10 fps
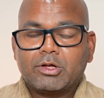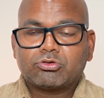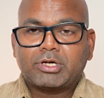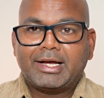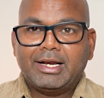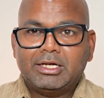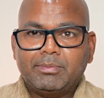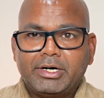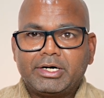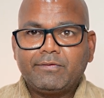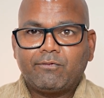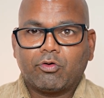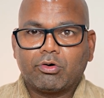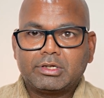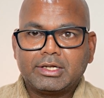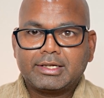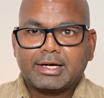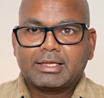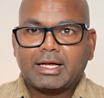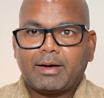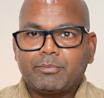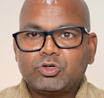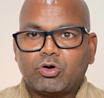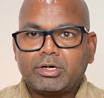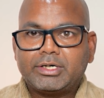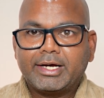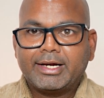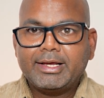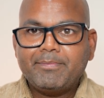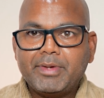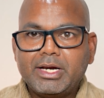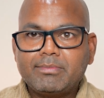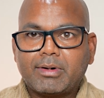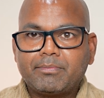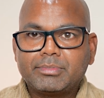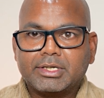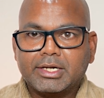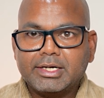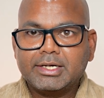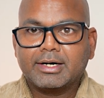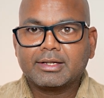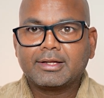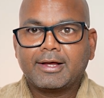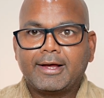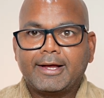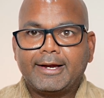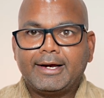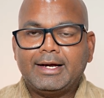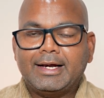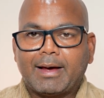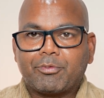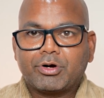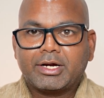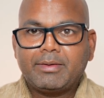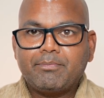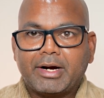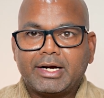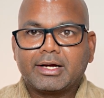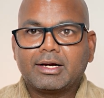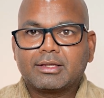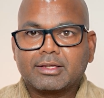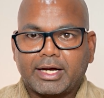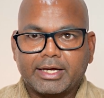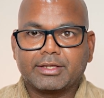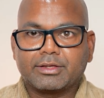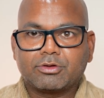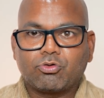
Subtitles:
So the eligibility for this exam, your degree minimum 3 years in laboratory medical science.